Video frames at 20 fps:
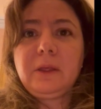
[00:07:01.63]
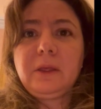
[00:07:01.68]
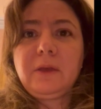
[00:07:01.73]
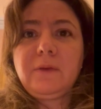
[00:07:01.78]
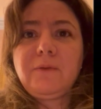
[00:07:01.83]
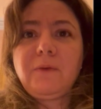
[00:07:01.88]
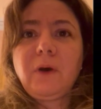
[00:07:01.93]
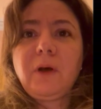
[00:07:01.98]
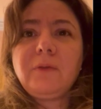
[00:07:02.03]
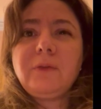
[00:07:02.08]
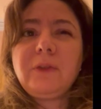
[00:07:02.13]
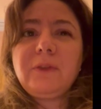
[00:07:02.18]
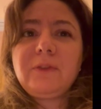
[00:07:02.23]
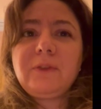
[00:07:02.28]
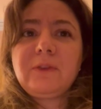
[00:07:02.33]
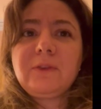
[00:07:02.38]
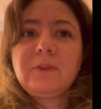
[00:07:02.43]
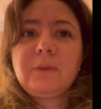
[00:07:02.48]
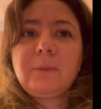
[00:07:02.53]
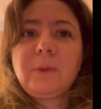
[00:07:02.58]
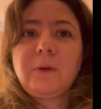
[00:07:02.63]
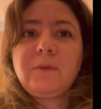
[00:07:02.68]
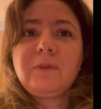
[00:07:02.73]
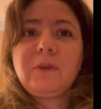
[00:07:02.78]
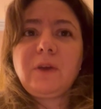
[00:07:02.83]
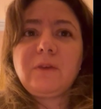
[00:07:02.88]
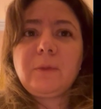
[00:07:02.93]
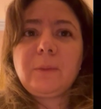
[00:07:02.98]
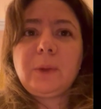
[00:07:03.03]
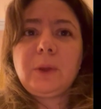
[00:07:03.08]
evolved a system of
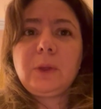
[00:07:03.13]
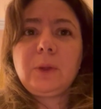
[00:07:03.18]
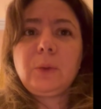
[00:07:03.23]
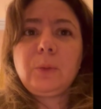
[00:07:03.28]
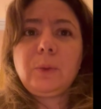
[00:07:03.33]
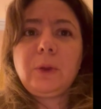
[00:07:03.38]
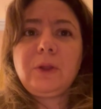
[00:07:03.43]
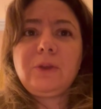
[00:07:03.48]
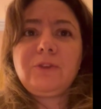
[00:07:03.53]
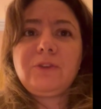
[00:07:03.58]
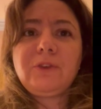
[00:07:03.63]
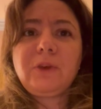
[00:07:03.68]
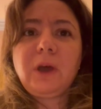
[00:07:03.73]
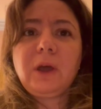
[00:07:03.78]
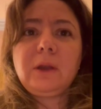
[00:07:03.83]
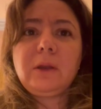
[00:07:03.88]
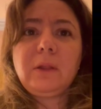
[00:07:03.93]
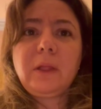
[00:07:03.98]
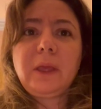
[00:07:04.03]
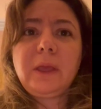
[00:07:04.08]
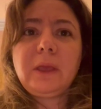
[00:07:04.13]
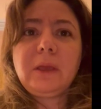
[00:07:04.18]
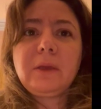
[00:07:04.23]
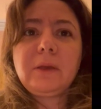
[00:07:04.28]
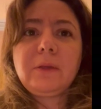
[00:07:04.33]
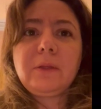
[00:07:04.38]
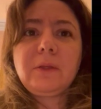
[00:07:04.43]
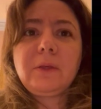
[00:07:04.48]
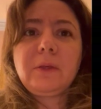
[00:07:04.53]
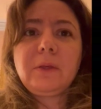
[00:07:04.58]
government which, unlike
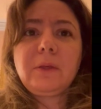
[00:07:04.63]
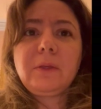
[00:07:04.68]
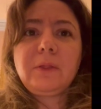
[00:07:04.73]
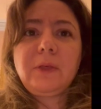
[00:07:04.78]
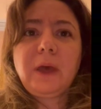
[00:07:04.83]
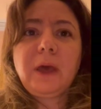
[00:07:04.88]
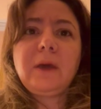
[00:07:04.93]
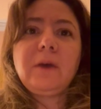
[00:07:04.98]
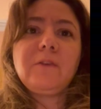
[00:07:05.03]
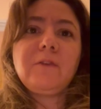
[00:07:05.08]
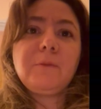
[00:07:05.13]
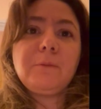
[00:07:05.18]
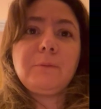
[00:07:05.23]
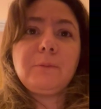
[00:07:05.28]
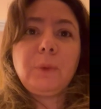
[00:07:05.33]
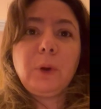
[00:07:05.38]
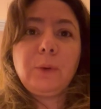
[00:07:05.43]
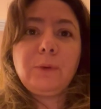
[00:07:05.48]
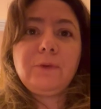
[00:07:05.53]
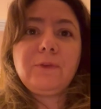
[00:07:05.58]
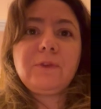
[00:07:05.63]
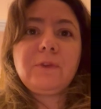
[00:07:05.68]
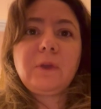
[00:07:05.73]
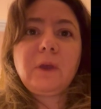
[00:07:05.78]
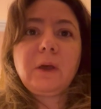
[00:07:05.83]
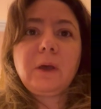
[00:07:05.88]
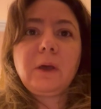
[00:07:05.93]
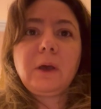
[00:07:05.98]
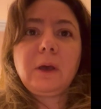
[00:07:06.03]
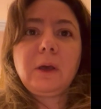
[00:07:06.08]
that of most
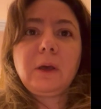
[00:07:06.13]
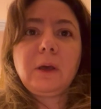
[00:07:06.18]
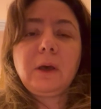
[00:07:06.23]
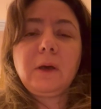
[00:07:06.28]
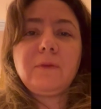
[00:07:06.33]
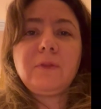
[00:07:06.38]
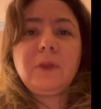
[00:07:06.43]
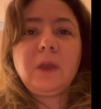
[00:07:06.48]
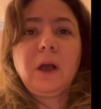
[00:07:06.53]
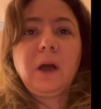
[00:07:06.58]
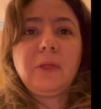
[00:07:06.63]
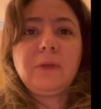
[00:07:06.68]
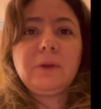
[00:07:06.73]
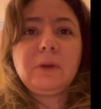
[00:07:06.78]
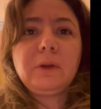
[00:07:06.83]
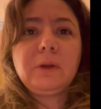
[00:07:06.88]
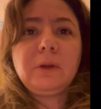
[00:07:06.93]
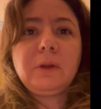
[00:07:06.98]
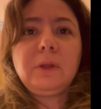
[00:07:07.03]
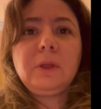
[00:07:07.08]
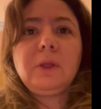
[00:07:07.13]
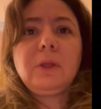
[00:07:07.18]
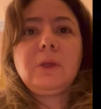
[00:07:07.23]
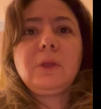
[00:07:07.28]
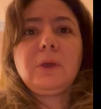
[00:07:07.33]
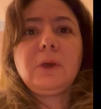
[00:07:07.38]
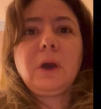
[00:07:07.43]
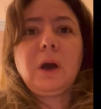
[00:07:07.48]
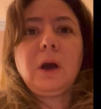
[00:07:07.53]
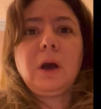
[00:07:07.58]
of the other
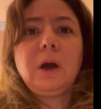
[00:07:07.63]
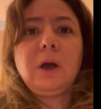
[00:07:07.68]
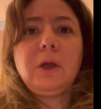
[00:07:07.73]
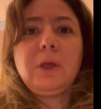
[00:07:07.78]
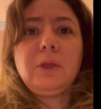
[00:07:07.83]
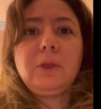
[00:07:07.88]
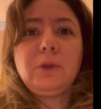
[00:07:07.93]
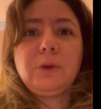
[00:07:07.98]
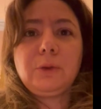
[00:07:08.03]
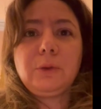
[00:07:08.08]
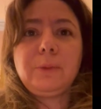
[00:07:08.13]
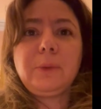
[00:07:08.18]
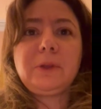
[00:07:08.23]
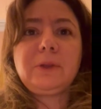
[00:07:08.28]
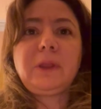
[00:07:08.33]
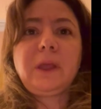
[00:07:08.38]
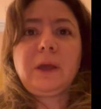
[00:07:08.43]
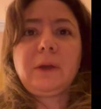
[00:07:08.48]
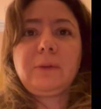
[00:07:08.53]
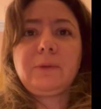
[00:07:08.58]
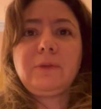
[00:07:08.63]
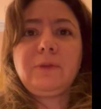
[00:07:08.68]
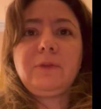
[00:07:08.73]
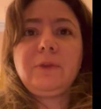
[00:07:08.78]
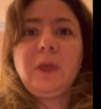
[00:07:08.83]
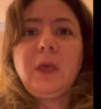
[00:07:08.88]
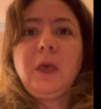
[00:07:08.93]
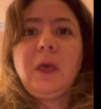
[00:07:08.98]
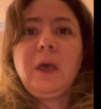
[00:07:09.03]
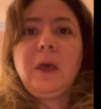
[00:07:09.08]
Yoruba towns,
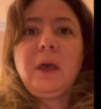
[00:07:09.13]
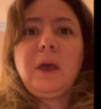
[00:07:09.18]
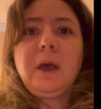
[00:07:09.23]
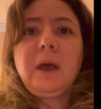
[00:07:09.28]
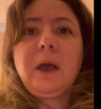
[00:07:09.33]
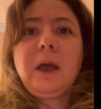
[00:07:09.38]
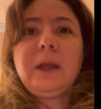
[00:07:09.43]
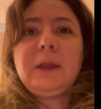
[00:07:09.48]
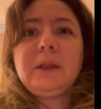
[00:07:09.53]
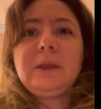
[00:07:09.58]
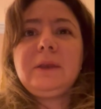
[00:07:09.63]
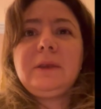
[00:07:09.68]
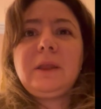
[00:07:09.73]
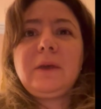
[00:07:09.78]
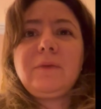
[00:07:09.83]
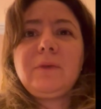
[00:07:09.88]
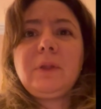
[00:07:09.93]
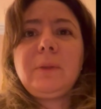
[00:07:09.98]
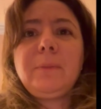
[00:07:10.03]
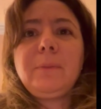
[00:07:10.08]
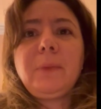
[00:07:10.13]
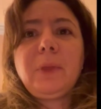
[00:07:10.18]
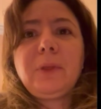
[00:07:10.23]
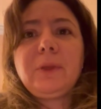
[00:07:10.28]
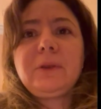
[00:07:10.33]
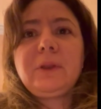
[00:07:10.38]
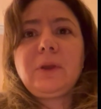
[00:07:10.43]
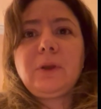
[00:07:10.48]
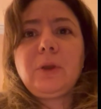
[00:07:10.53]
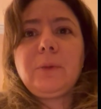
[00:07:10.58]
had a definite
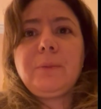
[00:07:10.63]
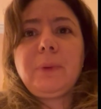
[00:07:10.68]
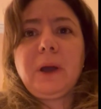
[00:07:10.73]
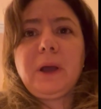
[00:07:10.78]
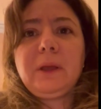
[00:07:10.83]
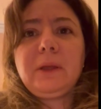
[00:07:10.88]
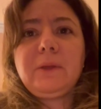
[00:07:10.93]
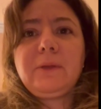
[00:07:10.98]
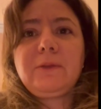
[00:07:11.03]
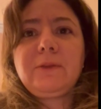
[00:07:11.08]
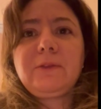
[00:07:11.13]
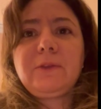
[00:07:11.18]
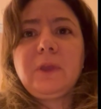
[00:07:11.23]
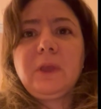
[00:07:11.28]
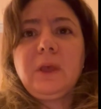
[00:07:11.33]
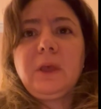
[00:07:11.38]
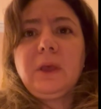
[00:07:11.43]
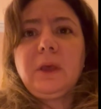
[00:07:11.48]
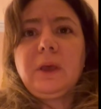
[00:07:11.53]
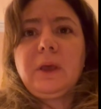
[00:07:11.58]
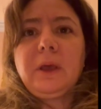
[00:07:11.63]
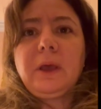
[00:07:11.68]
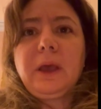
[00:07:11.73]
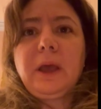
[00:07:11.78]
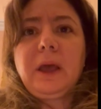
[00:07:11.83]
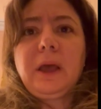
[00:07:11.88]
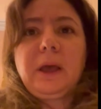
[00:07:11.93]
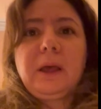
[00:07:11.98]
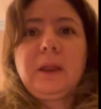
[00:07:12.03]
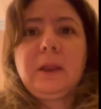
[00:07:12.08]
military bias
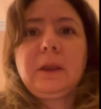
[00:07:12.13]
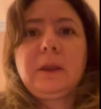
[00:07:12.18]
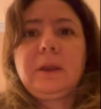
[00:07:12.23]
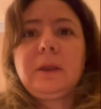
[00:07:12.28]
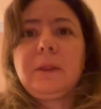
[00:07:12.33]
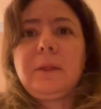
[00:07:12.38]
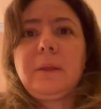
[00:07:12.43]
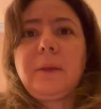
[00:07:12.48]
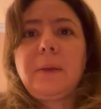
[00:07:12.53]
and